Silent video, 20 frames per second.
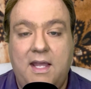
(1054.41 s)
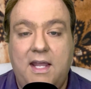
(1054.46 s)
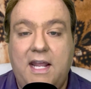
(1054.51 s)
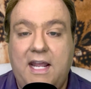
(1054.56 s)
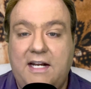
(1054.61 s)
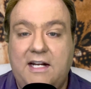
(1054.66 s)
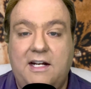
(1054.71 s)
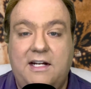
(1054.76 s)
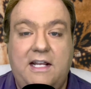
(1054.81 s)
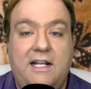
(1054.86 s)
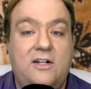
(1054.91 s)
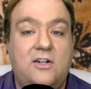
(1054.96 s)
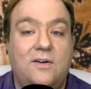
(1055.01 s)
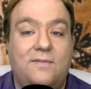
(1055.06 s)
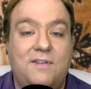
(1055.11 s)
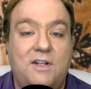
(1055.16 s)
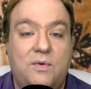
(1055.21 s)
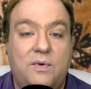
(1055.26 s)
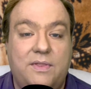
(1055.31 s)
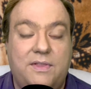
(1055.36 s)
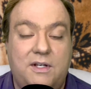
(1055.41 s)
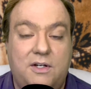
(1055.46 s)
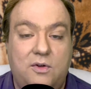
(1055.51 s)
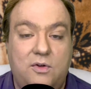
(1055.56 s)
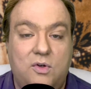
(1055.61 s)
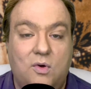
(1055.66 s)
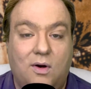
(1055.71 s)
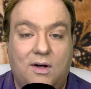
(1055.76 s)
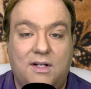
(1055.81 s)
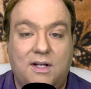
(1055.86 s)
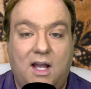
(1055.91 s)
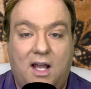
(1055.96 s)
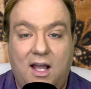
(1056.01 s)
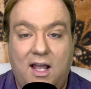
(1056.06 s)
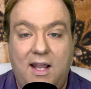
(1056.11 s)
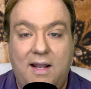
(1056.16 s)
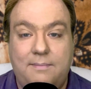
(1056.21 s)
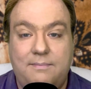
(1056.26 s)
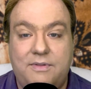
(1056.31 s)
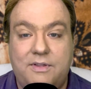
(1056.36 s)
In an interview with the New York
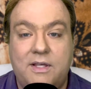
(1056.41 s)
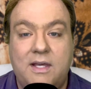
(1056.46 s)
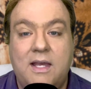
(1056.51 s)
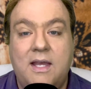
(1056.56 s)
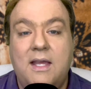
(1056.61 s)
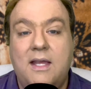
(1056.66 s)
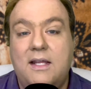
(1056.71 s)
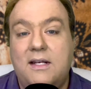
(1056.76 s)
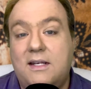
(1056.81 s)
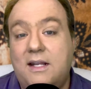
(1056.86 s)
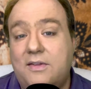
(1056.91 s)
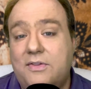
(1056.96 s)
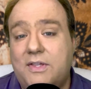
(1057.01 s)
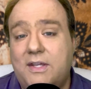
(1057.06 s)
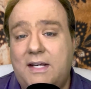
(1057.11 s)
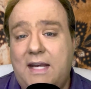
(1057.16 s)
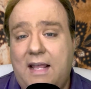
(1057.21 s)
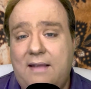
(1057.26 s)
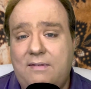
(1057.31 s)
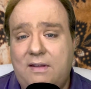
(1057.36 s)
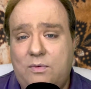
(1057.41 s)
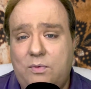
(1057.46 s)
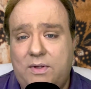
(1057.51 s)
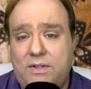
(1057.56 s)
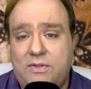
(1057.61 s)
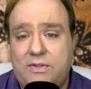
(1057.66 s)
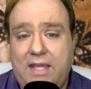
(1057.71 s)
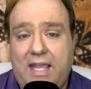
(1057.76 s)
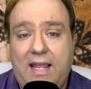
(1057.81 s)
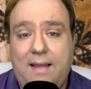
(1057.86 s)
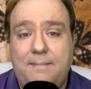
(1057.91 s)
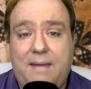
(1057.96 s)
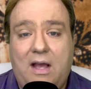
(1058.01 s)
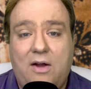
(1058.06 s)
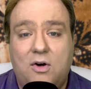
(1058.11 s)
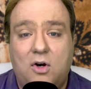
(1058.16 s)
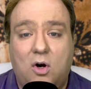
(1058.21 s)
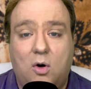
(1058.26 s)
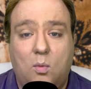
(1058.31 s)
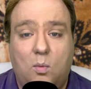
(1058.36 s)
Times, Tissa David would say
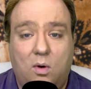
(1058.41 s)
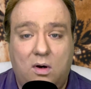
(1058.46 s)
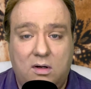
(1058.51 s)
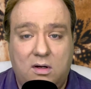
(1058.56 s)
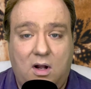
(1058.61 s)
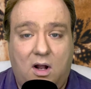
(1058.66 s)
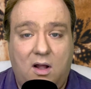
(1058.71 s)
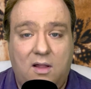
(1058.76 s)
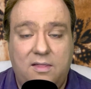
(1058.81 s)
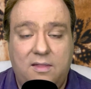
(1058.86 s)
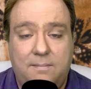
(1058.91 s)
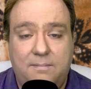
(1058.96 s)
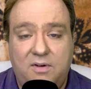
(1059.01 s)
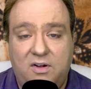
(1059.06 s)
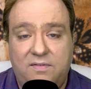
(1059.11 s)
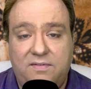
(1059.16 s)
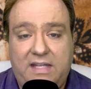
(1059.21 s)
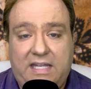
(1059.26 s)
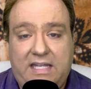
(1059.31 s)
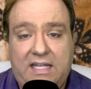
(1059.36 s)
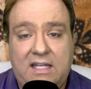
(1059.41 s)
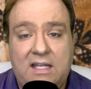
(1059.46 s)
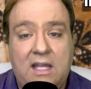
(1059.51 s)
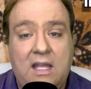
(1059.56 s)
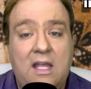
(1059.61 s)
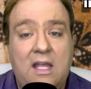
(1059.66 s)
about her work on the movie,